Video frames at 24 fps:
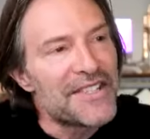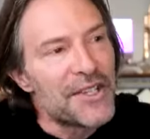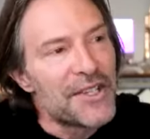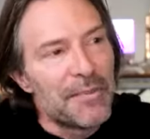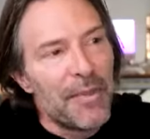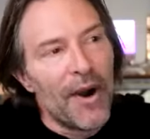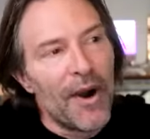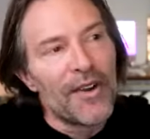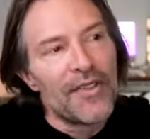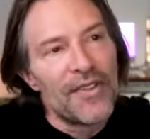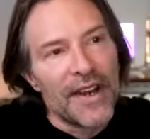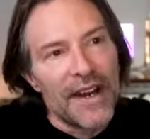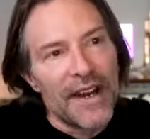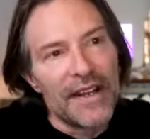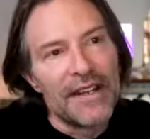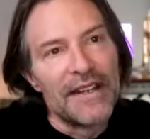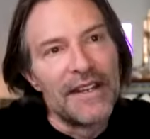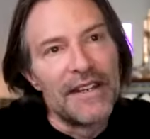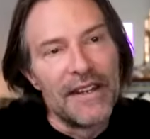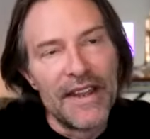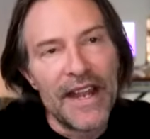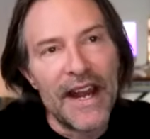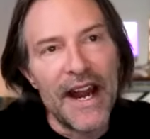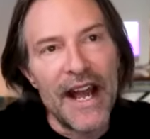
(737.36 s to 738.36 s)
the part
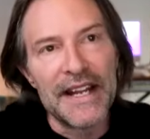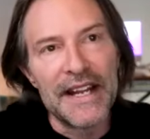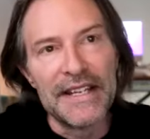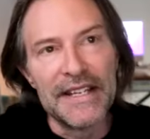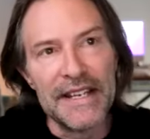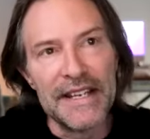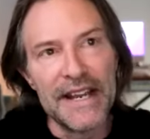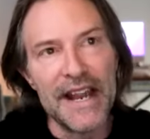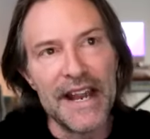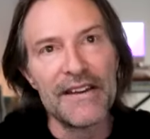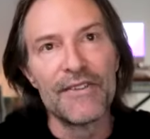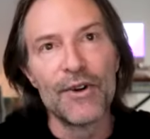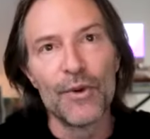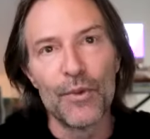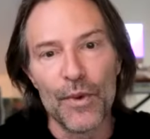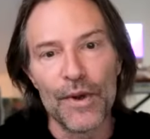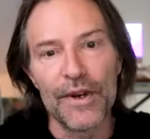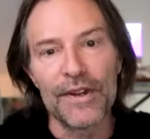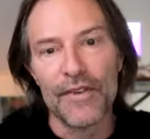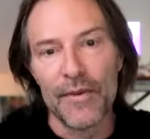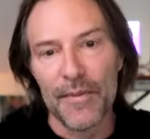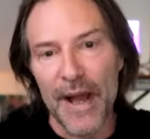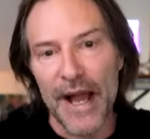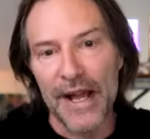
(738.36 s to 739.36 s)
that I never
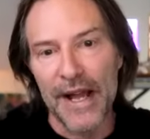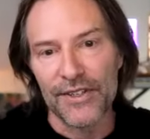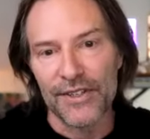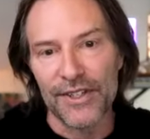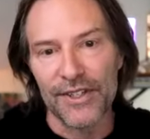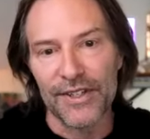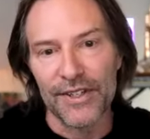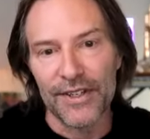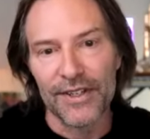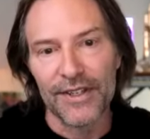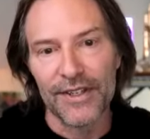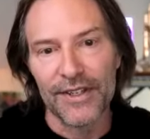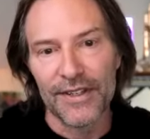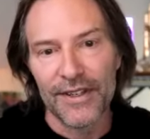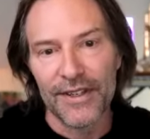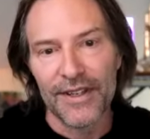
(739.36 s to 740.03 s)
would have imagined.